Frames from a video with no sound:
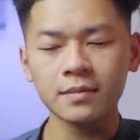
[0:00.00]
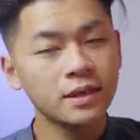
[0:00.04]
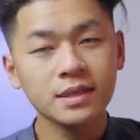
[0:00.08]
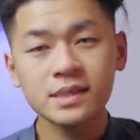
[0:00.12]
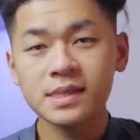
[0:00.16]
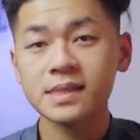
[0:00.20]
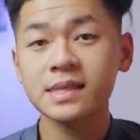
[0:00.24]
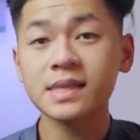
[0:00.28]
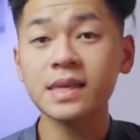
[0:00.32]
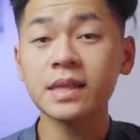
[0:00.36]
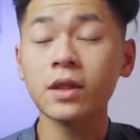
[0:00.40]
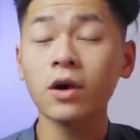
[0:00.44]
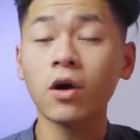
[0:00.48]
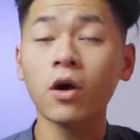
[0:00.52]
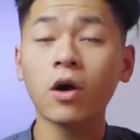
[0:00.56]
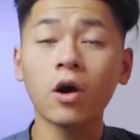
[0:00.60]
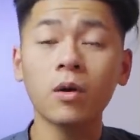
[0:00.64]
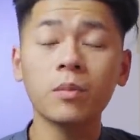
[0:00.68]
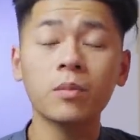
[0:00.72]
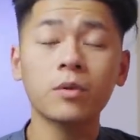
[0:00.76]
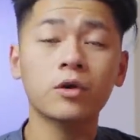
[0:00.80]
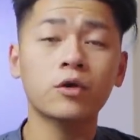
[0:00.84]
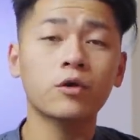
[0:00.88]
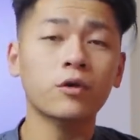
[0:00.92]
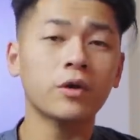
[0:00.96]
This is in their
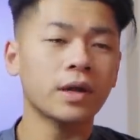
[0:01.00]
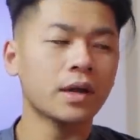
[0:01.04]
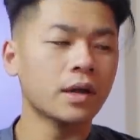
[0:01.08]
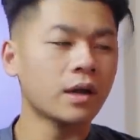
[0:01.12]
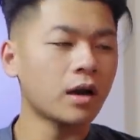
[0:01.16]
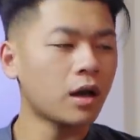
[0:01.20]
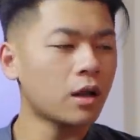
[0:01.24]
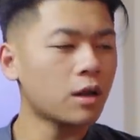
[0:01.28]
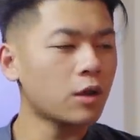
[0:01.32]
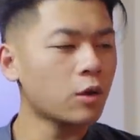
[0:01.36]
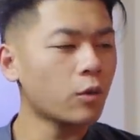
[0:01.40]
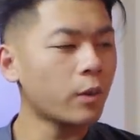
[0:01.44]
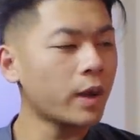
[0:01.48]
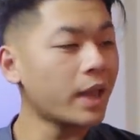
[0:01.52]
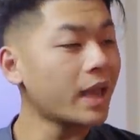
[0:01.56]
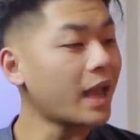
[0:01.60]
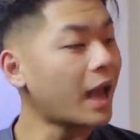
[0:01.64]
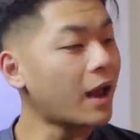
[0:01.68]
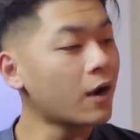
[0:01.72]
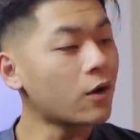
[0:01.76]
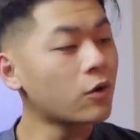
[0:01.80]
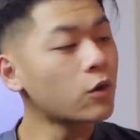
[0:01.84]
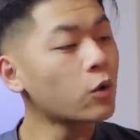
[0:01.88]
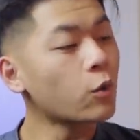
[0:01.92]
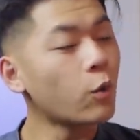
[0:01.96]
Harbor Green colorway.
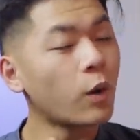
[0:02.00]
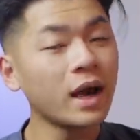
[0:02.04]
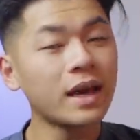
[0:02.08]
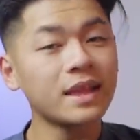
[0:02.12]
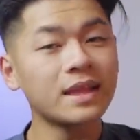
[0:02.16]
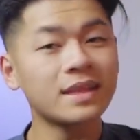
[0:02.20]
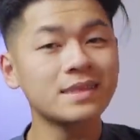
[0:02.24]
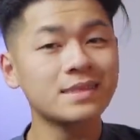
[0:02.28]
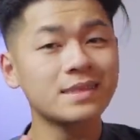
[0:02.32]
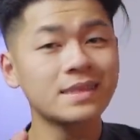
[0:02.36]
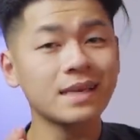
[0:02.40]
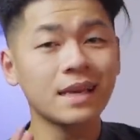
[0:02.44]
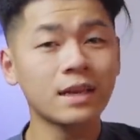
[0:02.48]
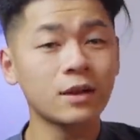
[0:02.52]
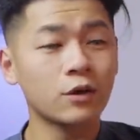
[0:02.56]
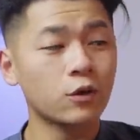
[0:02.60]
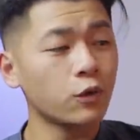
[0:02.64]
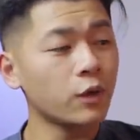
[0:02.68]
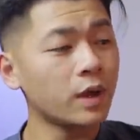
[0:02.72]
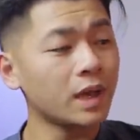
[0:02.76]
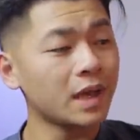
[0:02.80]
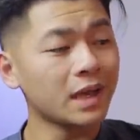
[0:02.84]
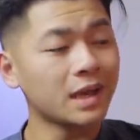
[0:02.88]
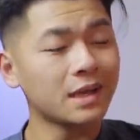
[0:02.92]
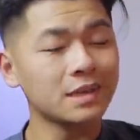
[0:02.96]
I don't know why they said
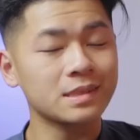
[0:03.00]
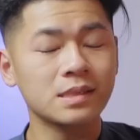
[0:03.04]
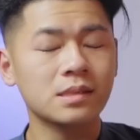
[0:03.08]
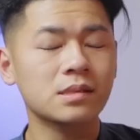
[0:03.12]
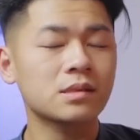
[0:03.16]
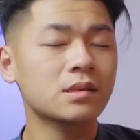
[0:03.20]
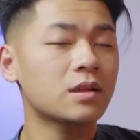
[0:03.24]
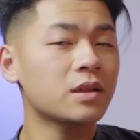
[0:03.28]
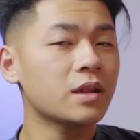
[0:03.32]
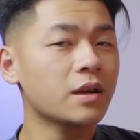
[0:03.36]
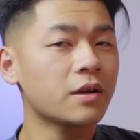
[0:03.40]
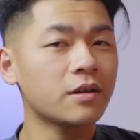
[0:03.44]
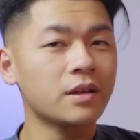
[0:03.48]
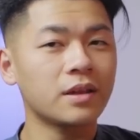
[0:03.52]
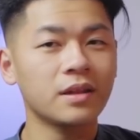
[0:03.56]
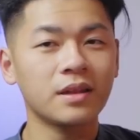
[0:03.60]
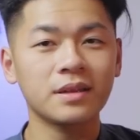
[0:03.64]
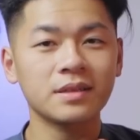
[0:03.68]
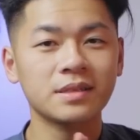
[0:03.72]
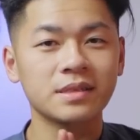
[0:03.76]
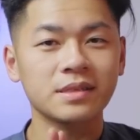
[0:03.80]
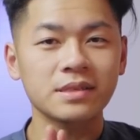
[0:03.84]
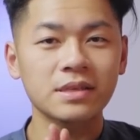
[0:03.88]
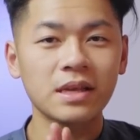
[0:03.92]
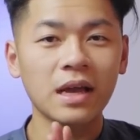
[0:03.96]
green because clearly
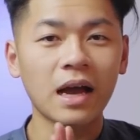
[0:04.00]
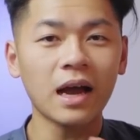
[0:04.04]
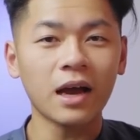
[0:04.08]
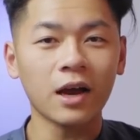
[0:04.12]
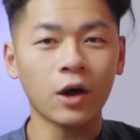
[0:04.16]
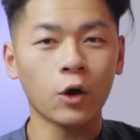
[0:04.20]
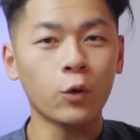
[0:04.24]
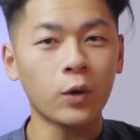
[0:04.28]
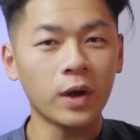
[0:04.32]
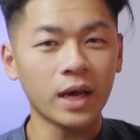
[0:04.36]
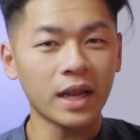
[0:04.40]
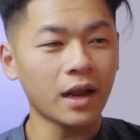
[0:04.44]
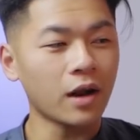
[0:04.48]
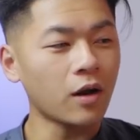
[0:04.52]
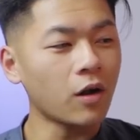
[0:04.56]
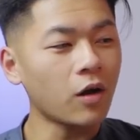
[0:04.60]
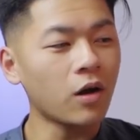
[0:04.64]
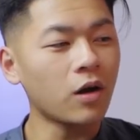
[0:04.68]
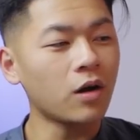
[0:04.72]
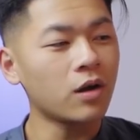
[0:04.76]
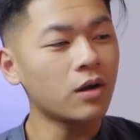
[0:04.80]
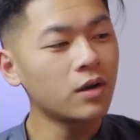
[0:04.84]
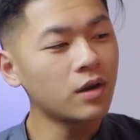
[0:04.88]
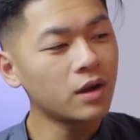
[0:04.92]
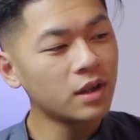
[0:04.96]
this is not green at
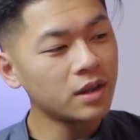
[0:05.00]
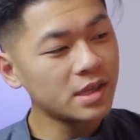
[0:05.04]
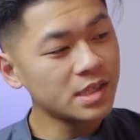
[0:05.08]
all.